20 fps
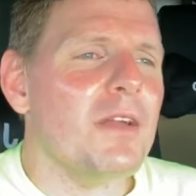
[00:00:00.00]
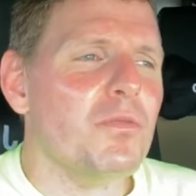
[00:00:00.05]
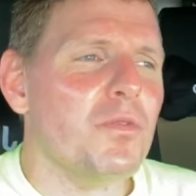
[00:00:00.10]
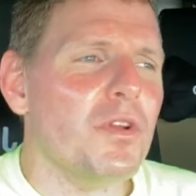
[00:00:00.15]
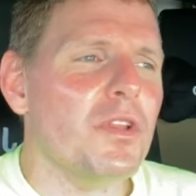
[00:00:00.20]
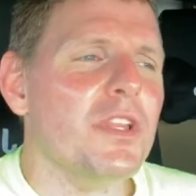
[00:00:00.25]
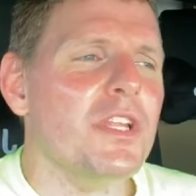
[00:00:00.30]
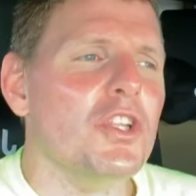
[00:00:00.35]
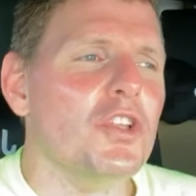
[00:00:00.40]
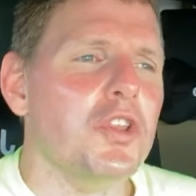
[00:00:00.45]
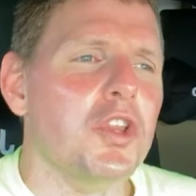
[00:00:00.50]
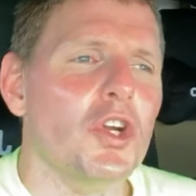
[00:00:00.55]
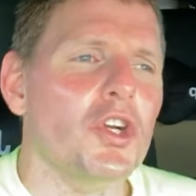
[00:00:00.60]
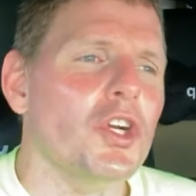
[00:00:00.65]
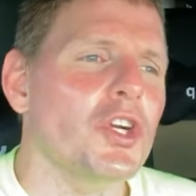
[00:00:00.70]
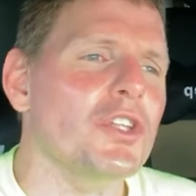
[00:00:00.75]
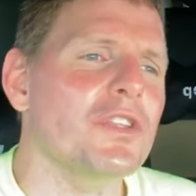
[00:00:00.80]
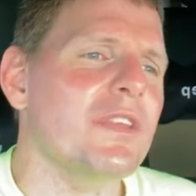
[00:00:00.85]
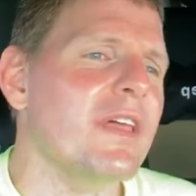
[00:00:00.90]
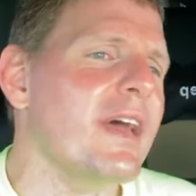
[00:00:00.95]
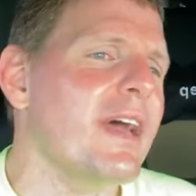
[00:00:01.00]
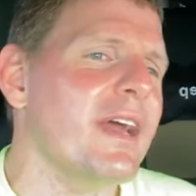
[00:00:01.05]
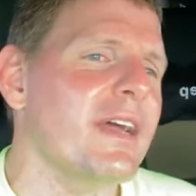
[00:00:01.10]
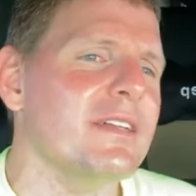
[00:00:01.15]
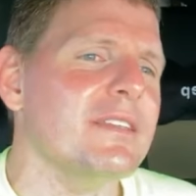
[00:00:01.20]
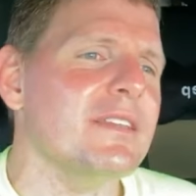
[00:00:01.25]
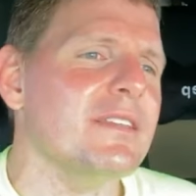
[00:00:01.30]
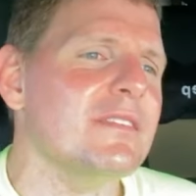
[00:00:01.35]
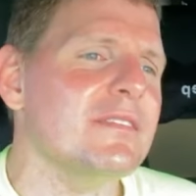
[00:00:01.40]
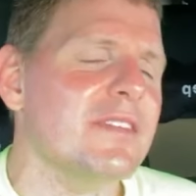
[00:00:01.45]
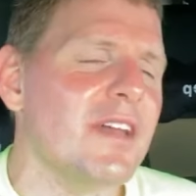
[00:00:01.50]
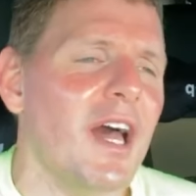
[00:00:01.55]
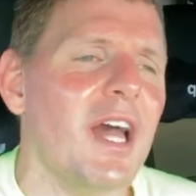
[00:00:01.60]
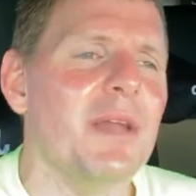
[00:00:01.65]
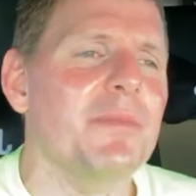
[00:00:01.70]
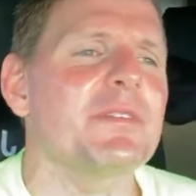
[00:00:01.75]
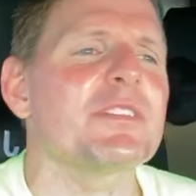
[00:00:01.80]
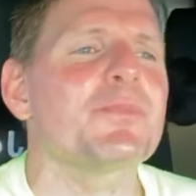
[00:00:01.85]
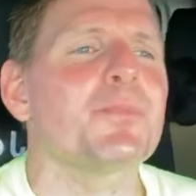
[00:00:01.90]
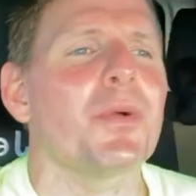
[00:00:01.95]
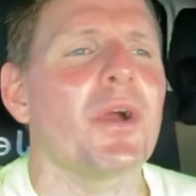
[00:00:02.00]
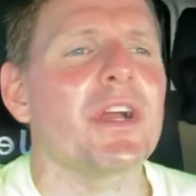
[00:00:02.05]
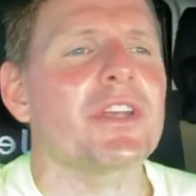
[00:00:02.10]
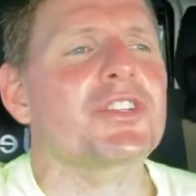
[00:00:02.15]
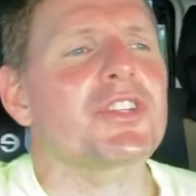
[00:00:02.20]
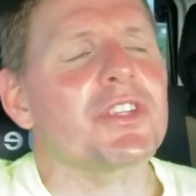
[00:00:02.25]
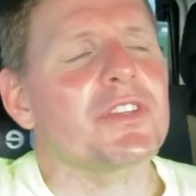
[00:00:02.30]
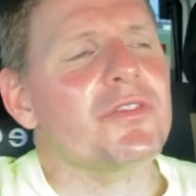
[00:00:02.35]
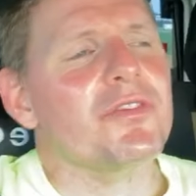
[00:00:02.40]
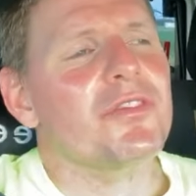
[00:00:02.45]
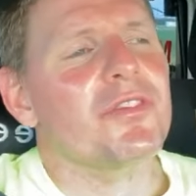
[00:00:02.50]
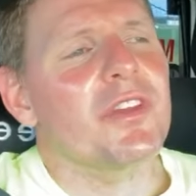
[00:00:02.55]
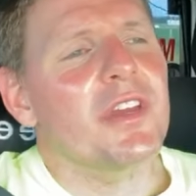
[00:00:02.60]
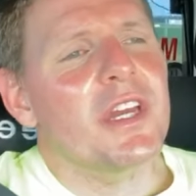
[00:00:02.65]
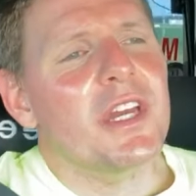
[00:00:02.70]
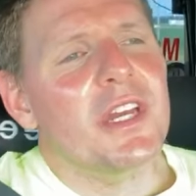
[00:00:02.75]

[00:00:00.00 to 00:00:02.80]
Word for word: really learned that time is precious.